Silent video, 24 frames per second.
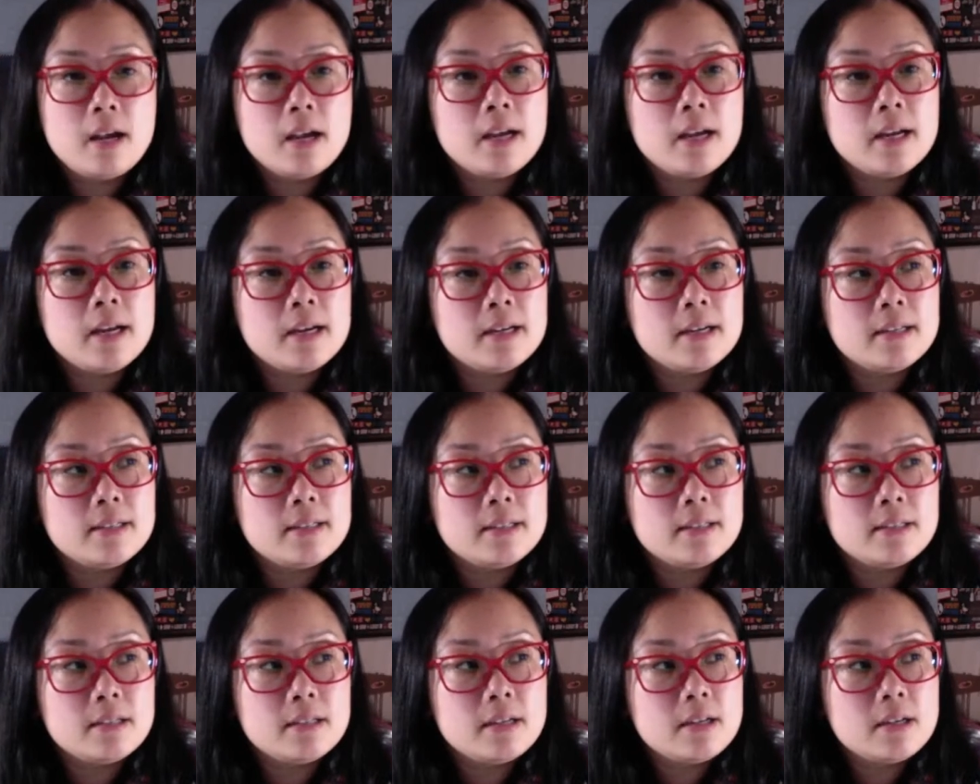
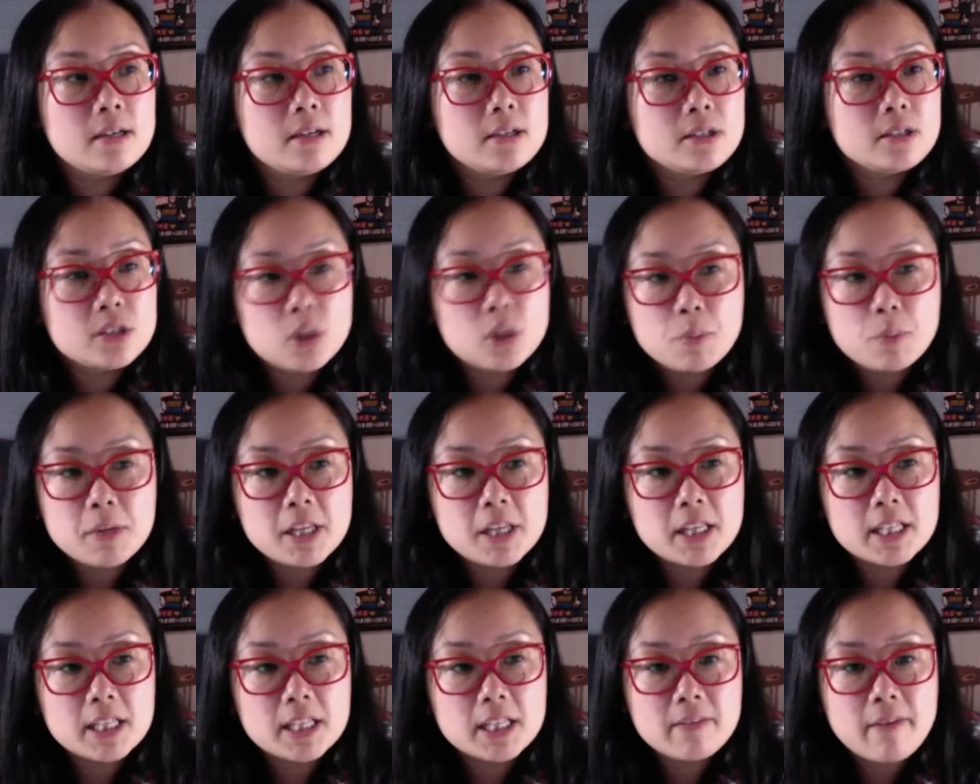And so many
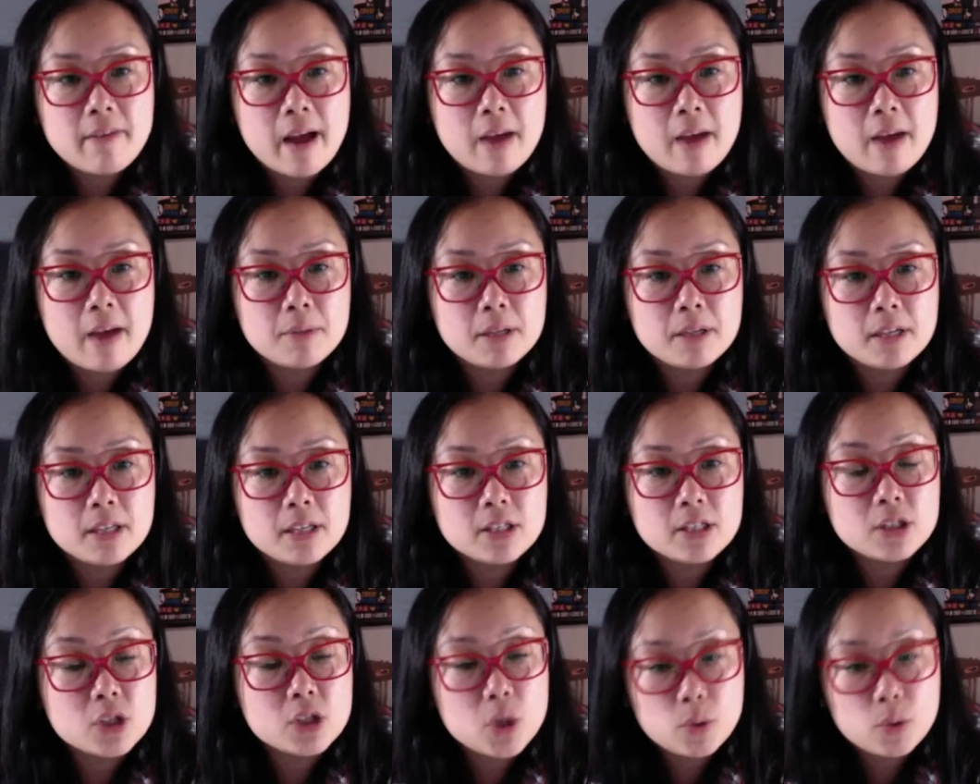things have happened.
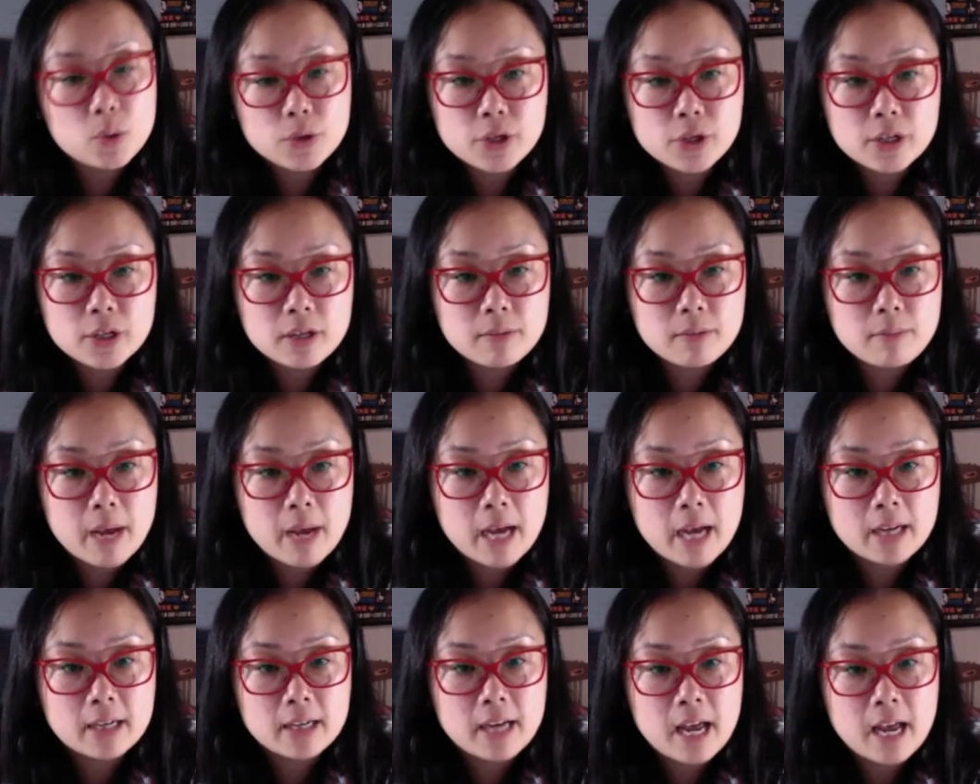It's no turning
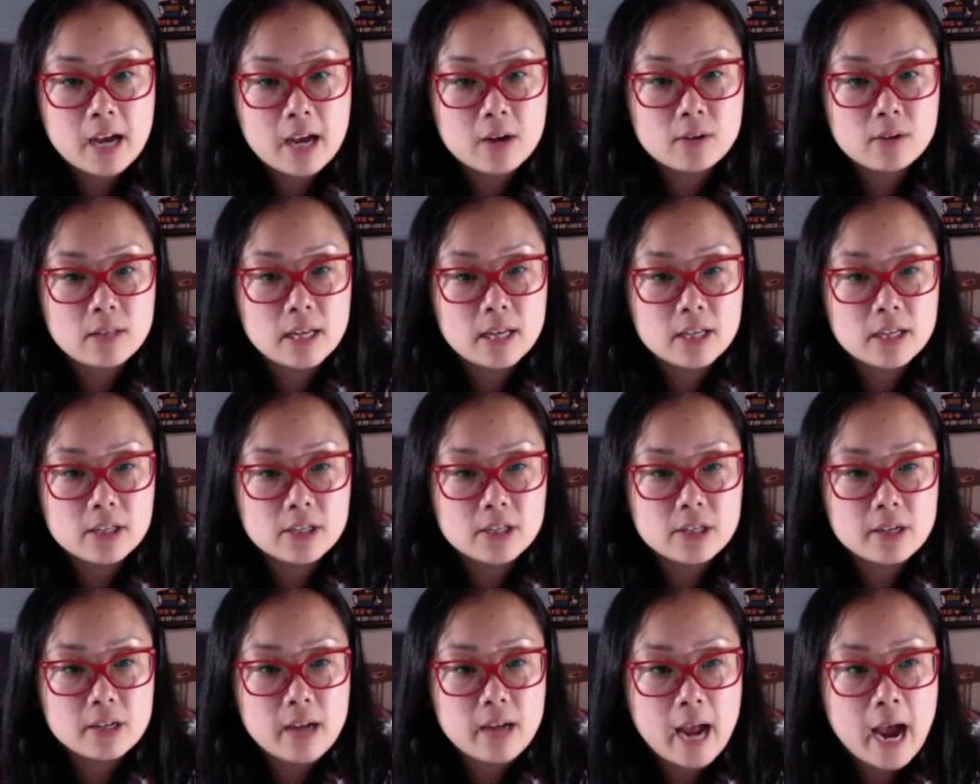back now. Like,
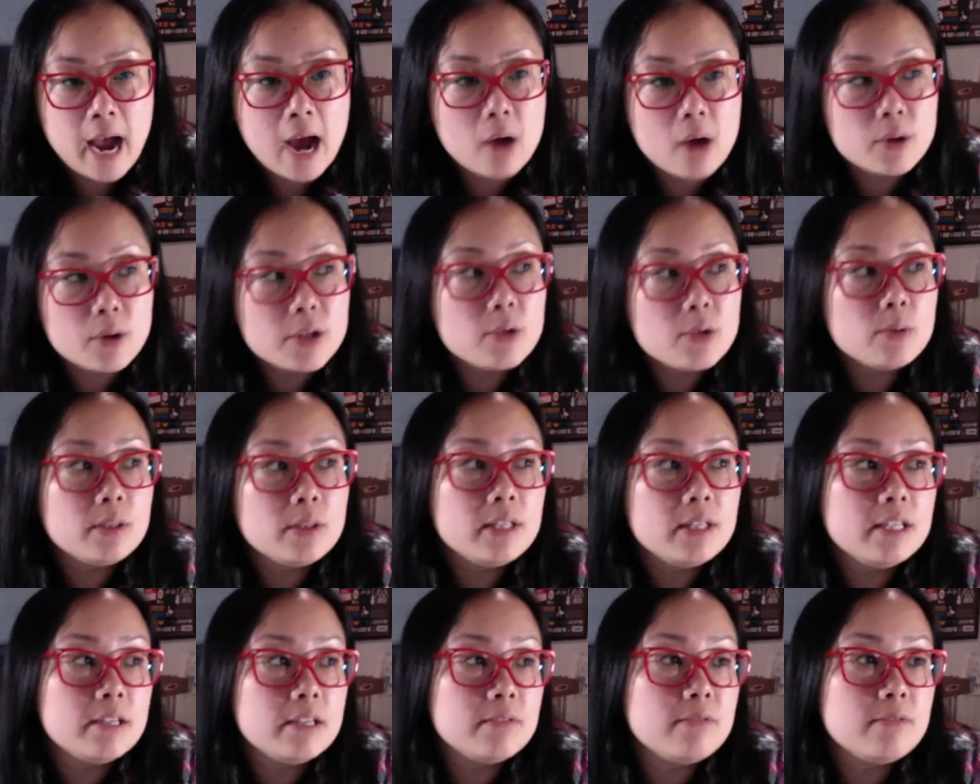how can you
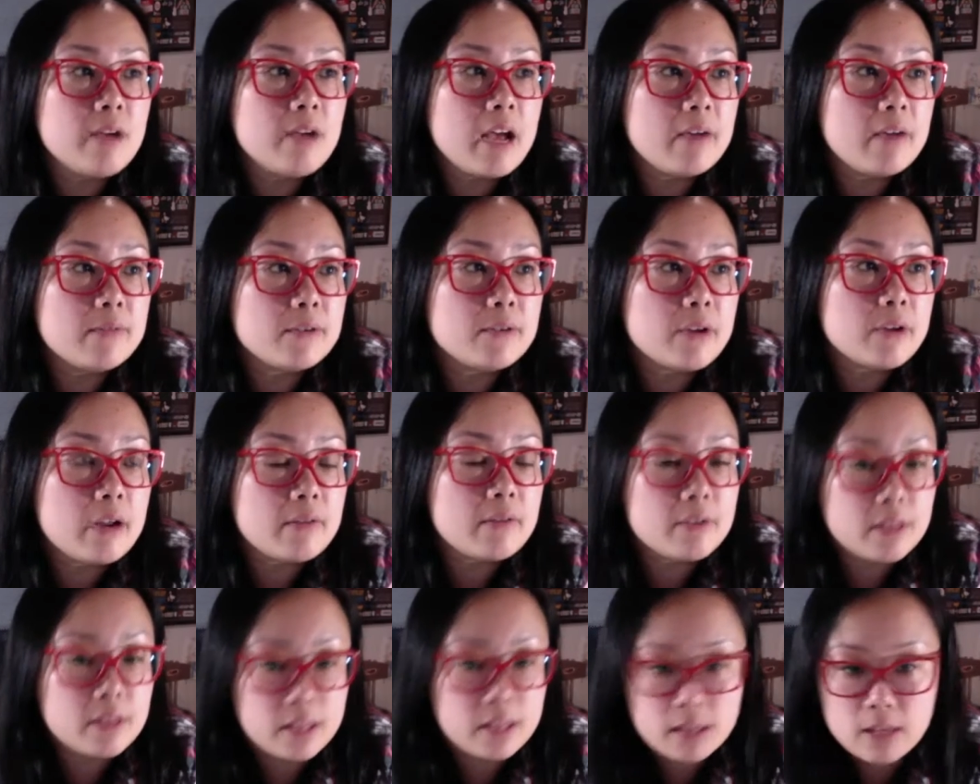live after
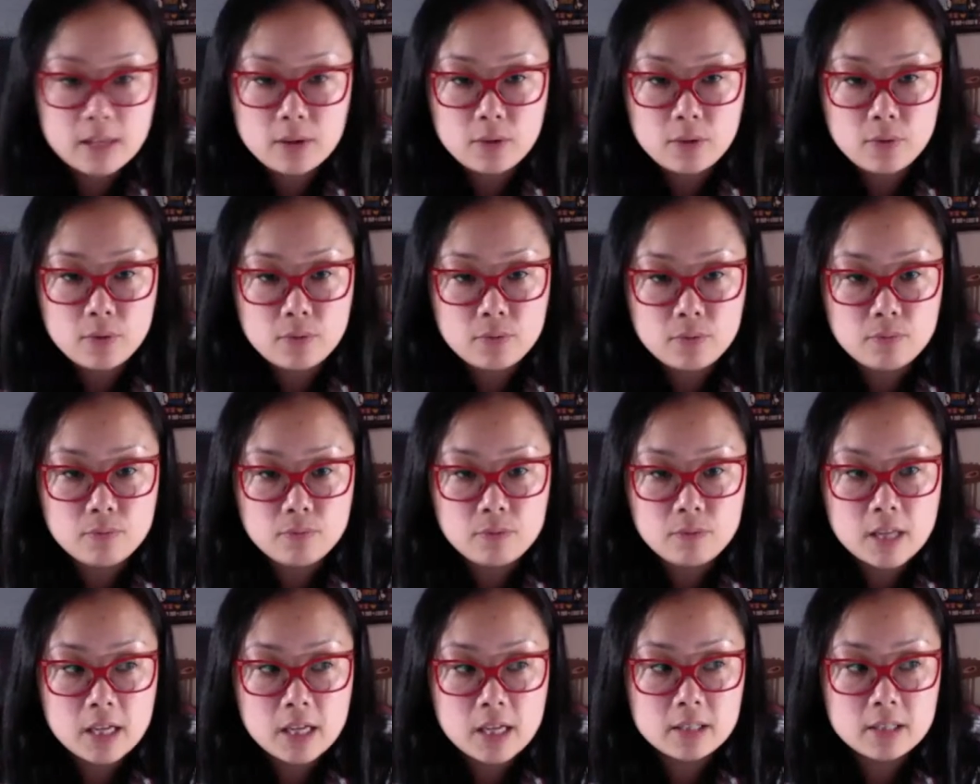everything
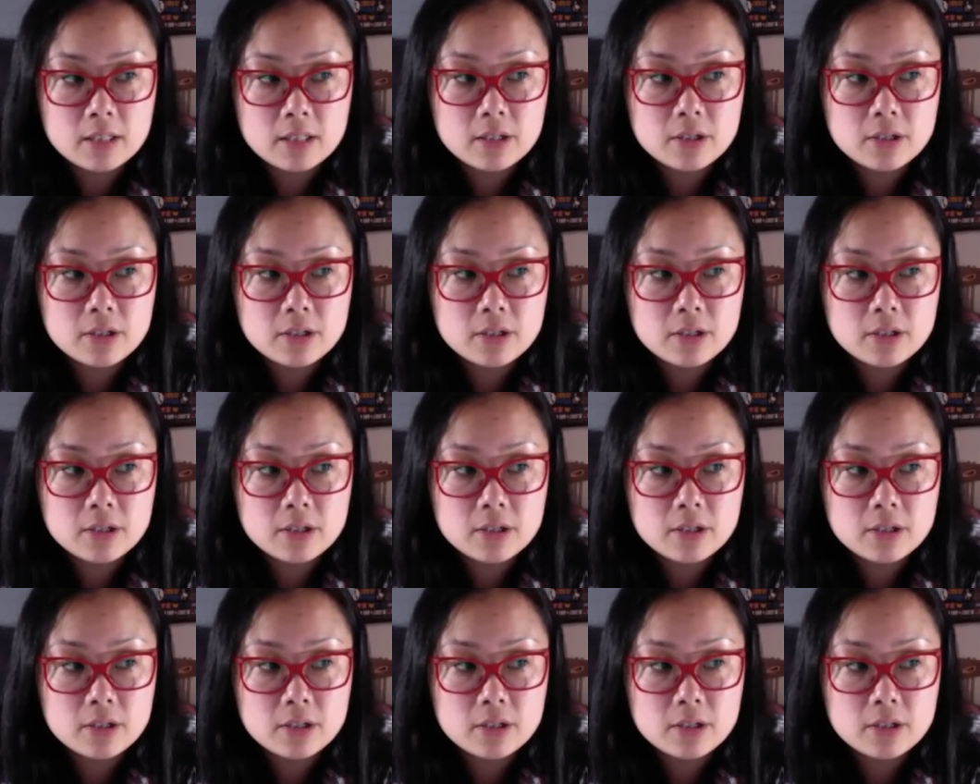that